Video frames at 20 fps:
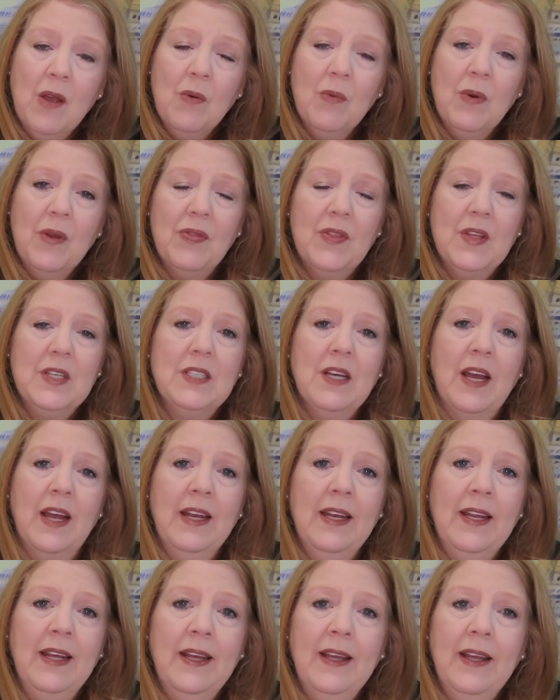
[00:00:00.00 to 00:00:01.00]
with the
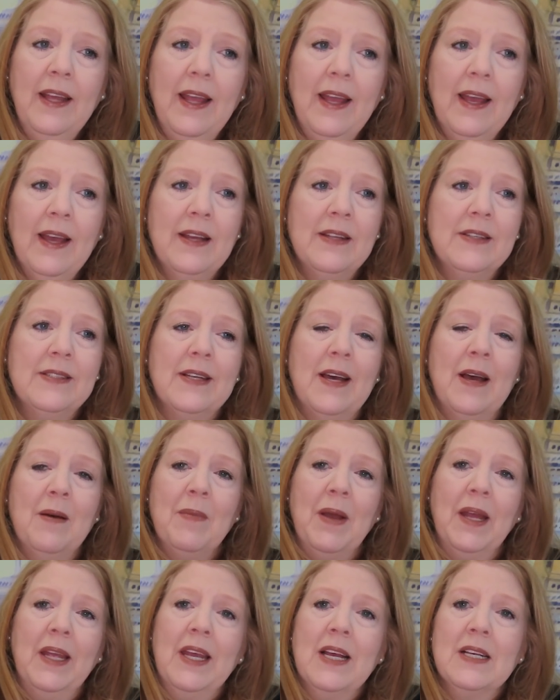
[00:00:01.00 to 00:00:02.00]
dining, and
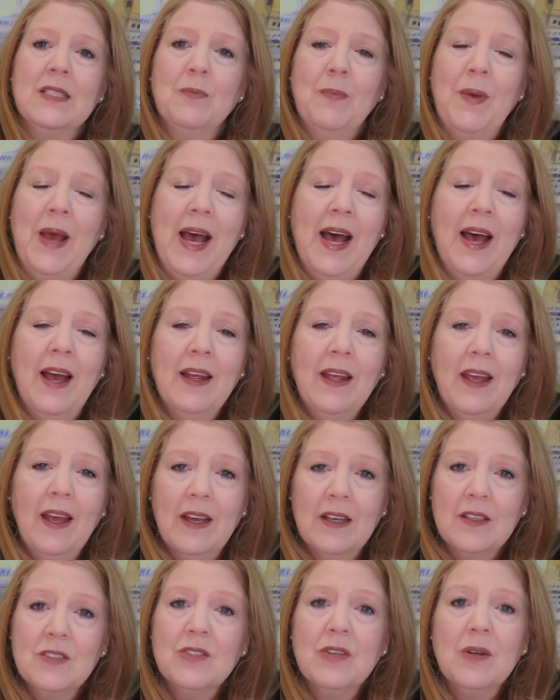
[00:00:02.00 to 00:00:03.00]
I guess pack
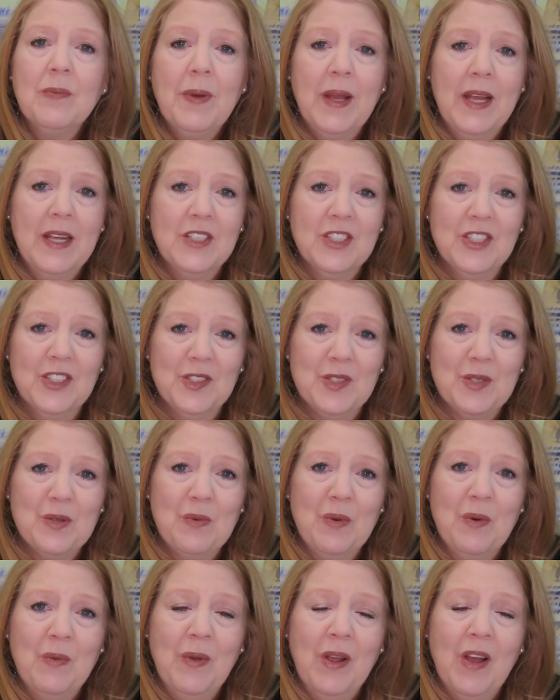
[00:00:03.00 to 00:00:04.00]
extra patience
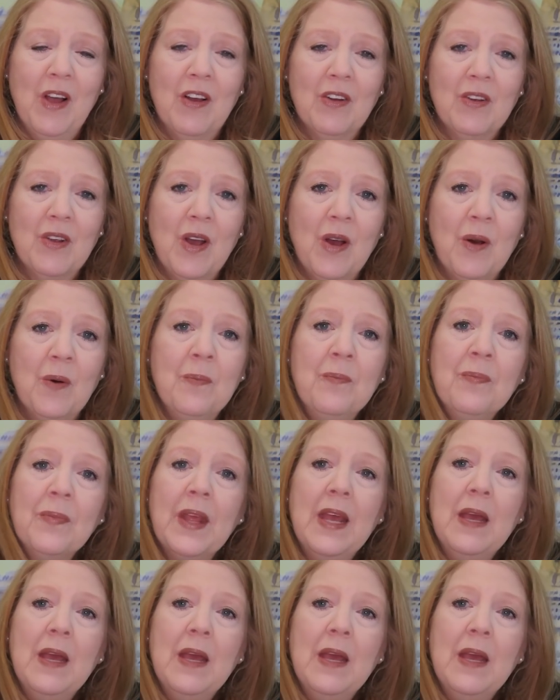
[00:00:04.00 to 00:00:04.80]
when we all go,